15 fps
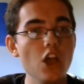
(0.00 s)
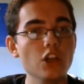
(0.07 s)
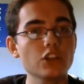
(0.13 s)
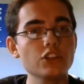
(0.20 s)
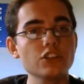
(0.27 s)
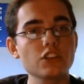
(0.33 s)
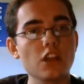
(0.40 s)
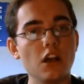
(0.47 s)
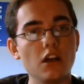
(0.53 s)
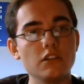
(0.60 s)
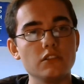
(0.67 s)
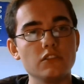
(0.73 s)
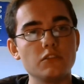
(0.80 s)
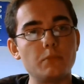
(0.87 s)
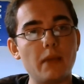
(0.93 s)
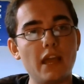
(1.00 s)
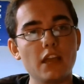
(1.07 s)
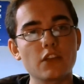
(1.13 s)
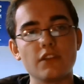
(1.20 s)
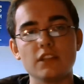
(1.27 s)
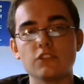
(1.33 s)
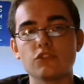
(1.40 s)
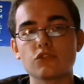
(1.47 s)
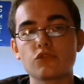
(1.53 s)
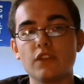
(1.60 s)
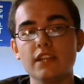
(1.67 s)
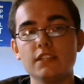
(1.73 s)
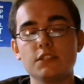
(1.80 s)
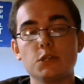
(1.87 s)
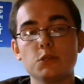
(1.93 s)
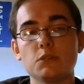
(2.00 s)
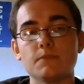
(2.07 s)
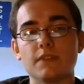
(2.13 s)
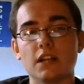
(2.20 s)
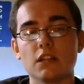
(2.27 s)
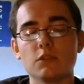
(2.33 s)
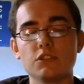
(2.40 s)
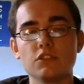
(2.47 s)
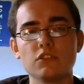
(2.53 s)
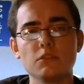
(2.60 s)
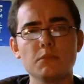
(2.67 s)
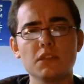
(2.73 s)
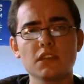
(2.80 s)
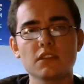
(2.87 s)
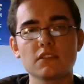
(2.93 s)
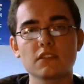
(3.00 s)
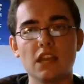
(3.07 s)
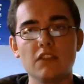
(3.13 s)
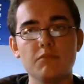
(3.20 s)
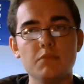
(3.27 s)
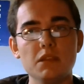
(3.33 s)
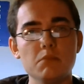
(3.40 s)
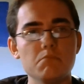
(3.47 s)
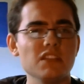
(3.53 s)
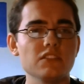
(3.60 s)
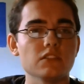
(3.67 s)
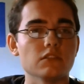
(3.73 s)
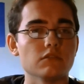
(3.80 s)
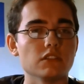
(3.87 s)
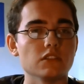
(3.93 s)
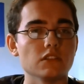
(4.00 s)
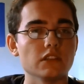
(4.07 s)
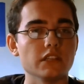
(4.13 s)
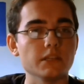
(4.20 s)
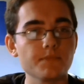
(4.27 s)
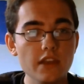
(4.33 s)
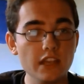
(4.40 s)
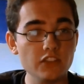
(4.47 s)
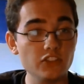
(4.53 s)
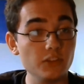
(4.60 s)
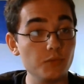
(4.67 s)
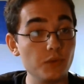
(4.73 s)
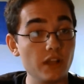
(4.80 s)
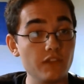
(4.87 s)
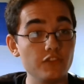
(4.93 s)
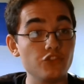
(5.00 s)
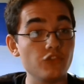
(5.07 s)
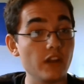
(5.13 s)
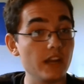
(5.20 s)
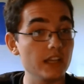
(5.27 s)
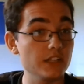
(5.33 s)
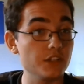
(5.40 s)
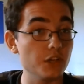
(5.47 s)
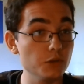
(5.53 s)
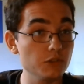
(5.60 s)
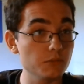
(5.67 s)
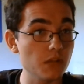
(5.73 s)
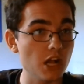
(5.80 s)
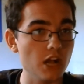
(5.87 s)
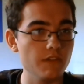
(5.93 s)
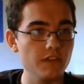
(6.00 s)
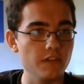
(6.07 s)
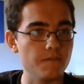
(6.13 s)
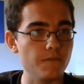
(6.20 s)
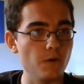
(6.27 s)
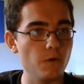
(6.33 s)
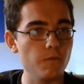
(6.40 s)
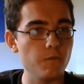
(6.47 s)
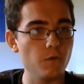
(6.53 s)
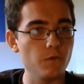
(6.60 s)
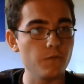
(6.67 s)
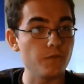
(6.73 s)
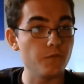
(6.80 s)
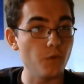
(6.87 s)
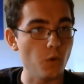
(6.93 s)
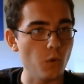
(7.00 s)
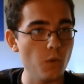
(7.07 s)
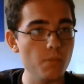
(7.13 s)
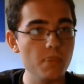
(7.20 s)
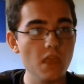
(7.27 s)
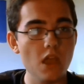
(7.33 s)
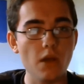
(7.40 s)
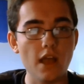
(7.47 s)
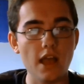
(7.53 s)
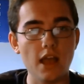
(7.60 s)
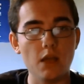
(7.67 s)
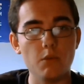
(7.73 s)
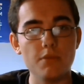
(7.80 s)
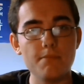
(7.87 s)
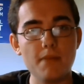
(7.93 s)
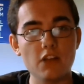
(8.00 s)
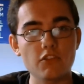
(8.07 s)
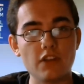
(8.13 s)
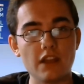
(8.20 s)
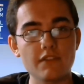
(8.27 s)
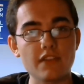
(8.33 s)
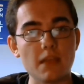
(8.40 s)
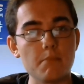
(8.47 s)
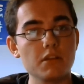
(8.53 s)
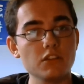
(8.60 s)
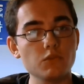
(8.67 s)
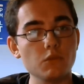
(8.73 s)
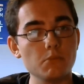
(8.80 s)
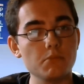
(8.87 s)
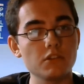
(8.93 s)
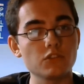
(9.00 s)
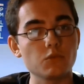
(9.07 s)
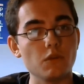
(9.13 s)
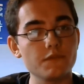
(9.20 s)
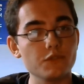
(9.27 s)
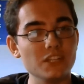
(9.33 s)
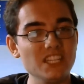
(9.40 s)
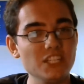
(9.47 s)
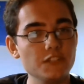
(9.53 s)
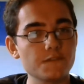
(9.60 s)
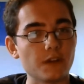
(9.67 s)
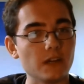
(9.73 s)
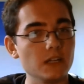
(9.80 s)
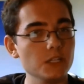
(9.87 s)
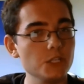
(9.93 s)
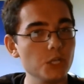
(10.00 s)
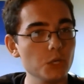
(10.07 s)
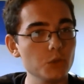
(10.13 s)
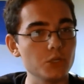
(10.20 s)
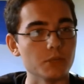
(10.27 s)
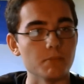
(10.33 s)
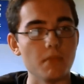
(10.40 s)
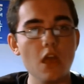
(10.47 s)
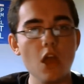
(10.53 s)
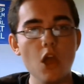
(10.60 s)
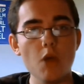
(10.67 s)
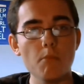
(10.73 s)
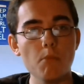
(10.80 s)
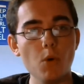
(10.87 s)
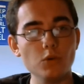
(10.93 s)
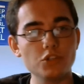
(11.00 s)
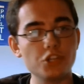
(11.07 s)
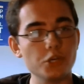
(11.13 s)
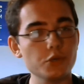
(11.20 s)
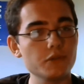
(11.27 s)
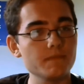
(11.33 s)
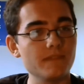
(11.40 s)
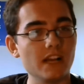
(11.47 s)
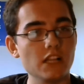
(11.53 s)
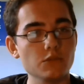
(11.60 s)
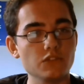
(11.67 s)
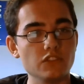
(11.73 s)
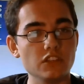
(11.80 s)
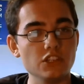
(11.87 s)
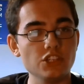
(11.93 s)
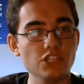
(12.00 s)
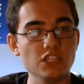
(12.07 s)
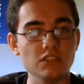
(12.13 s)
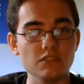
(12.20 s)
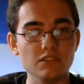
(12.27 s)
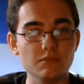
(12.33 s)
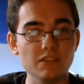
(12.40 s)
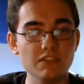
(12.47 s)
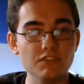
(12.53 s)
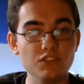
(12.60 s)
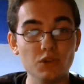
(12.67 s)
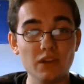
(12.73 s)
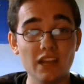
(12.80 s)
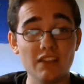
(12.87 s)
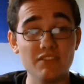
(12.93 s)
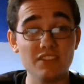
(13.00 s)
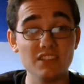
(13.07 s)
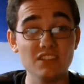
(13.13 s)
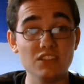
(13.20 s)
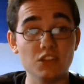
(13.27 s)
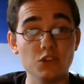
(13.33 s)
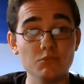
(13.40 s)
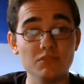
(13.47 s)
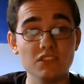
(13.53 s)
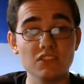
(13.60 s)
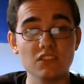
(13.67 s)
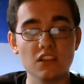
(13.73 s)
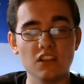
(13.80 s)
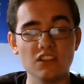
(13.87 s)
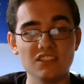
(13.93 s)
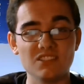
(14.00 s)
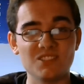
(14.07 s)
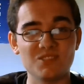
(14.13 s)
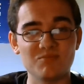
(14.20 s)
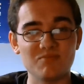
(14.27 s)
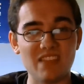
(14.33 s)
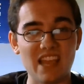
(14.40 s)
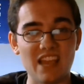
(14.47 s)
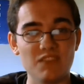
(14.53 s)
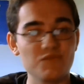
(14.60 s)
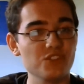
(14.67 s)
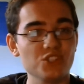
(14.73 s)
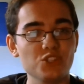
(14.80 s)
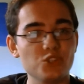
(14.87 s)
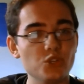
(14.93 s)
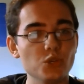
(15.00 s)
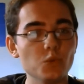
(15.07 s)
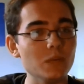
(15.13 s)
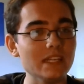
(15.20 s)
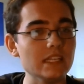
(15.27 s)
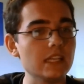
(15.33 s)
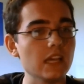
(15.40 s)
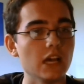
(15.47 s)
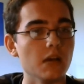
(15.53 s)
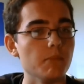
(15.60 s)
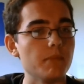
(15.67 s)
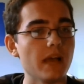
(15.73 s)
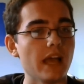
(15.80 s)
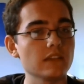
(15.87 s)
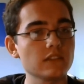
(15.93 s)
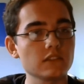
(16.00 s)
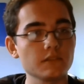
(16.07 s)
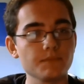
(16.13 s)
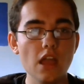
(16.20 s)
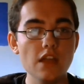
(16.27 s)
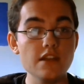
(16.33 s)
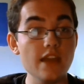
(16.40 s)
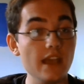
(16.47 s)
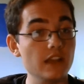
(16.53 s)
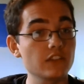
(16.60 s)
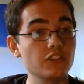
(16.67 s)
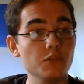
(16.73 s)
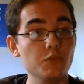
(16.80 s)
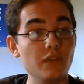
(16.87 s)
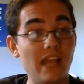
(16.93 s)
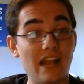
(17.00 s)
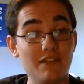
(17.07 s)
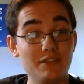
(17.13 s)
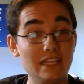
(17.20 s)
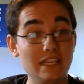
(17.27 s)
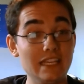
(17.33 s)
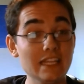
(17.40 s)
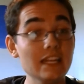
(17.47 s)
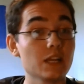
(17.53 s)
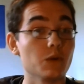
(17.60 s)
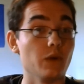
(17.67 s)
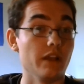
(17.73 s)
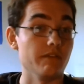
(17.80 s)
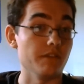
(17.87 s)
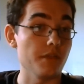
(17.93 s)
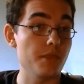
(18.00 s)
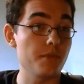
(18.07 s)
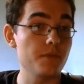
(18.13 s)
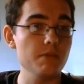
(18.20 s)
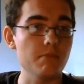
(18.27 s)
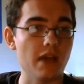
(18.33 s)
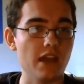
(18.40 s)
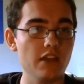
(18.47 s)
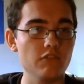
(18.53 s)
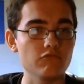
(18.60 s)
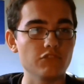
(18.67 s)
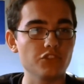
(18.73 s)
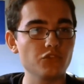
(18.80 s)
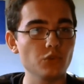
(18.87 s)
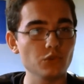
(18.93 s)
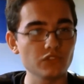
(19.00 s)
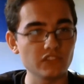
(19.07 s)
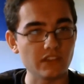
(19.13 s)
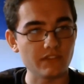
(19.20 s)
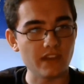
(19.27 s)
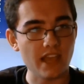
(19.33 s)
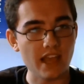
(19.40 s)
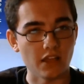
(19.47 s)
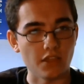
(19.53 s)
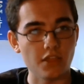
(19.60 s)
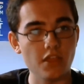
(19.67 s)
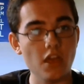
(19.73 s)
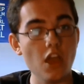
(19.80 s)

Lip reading: Good card, and Inspire creates greater totem value, which is something that's kind of been missing recently. Next up we have the Draenei Totem Carver, a 4/4/4, with Battle Cry of gain +1/+1 for each friendly totem. More totem value and synergy. If you don't have any totems, this card is average to weak at best. Next up we have Healing Wave, a 3 mana, restore 7 health.